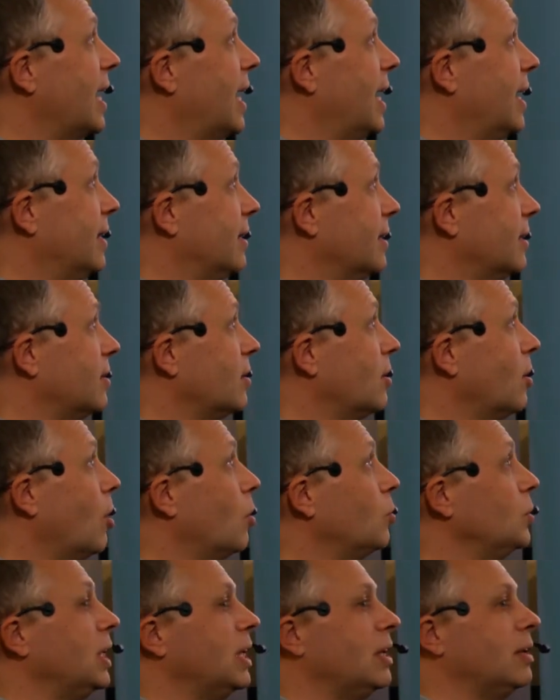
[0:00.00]
and
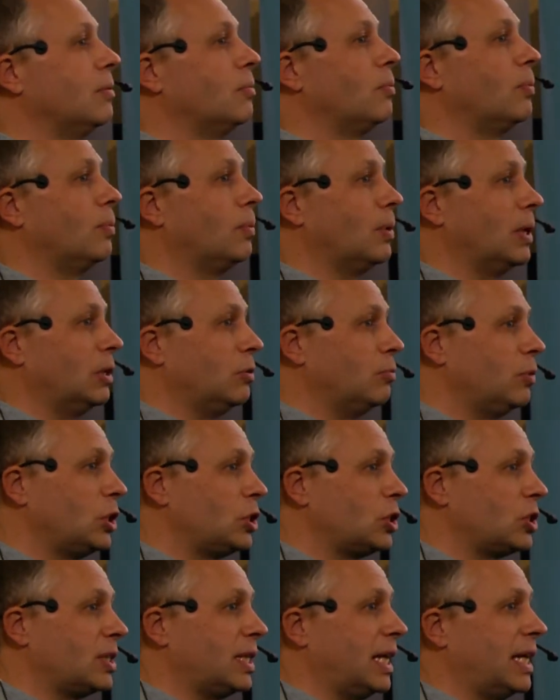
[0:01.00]
in
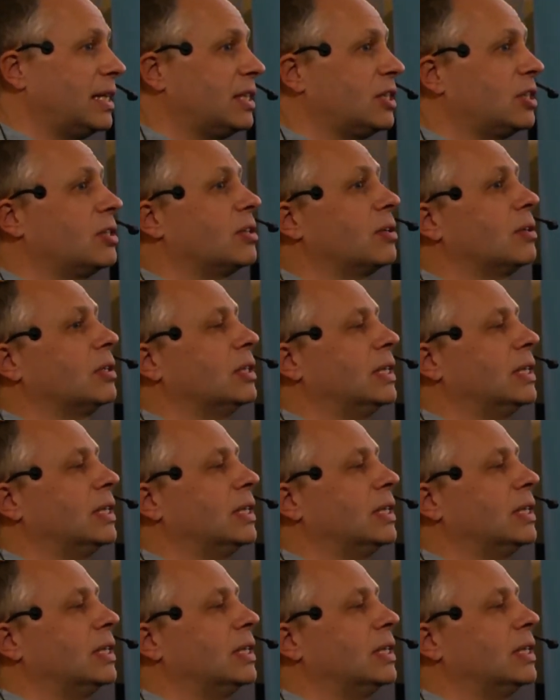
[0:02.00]
which state